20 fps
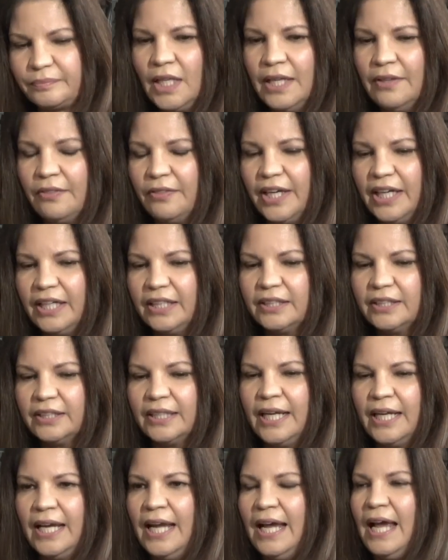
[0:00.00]
Then
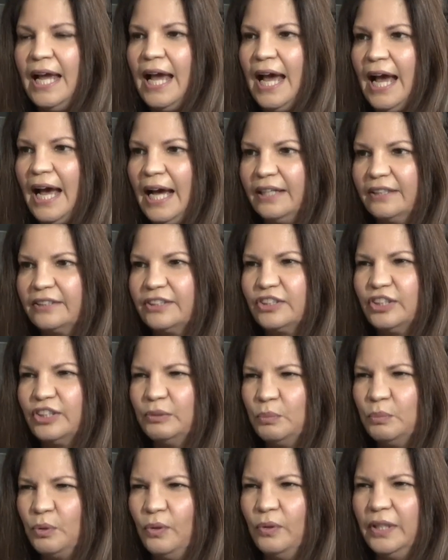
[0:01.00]
at a
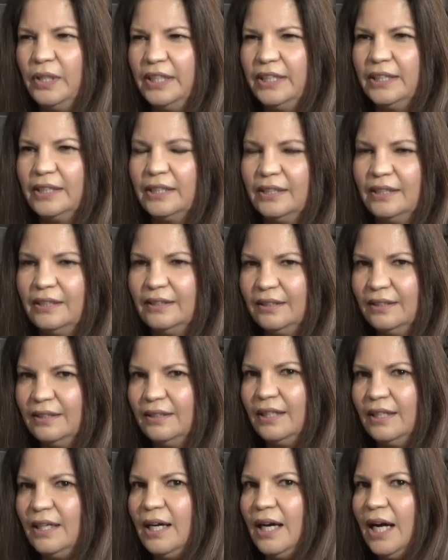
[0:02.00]
certain point,
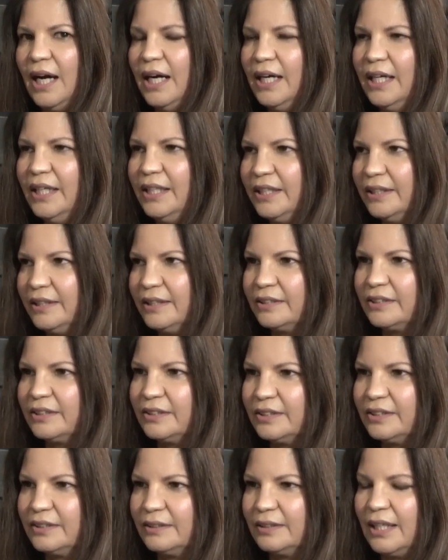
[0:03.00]
I
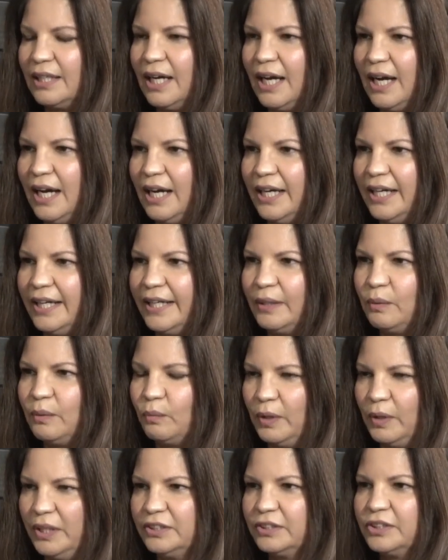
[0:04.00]

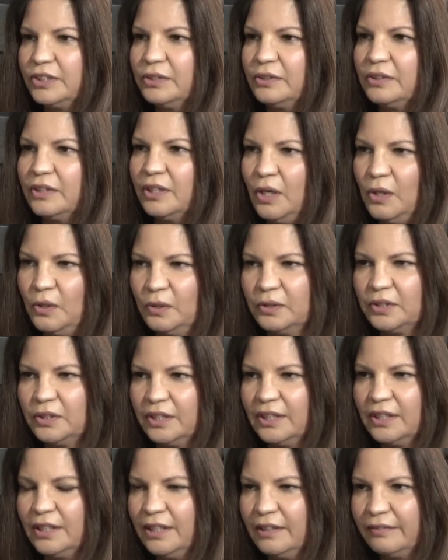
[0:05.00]
went to the
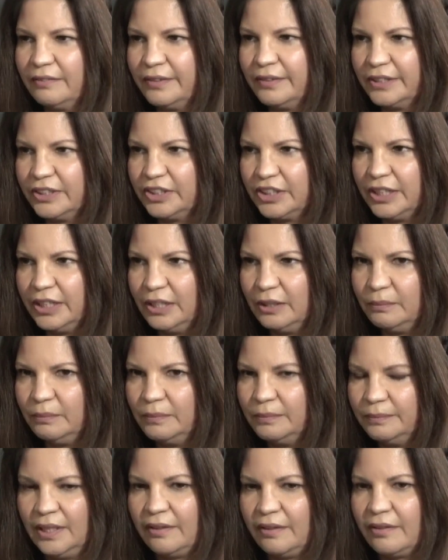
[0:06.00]
owner of the gym,
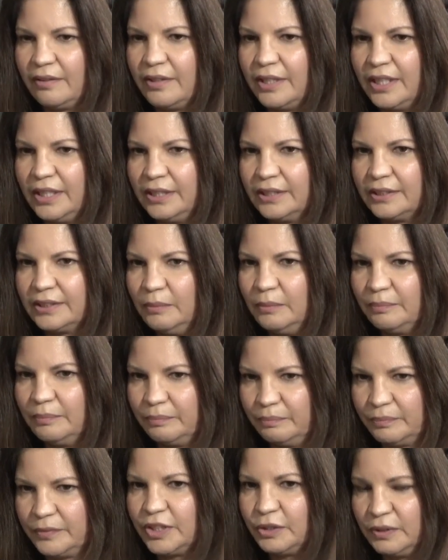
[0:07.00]
that
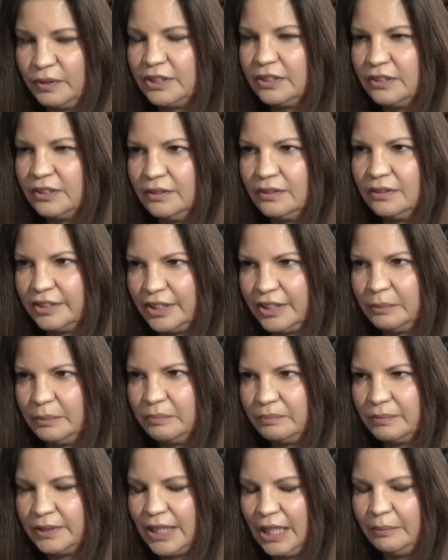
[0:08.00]
the original
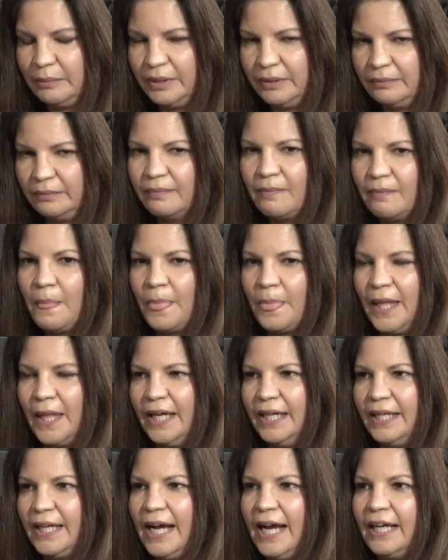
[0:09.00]
gym, Simon,
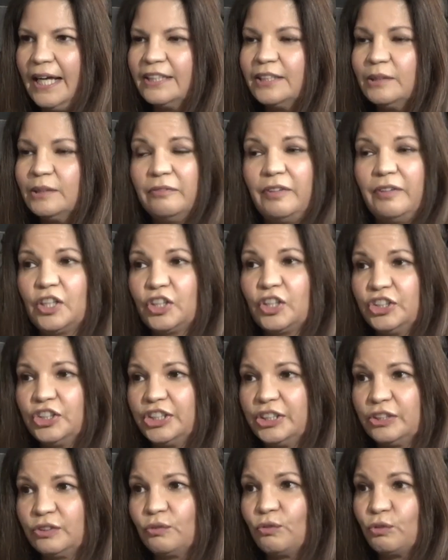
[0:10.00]
and I asked him if I could
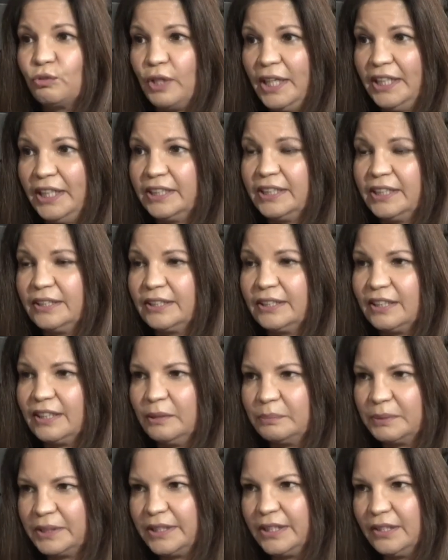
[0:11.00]
just rent his
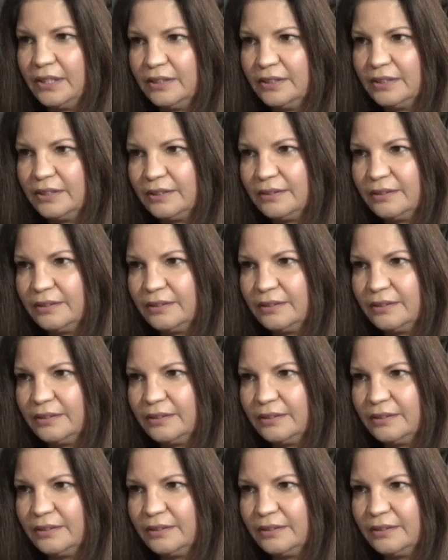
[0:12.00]
upstairs.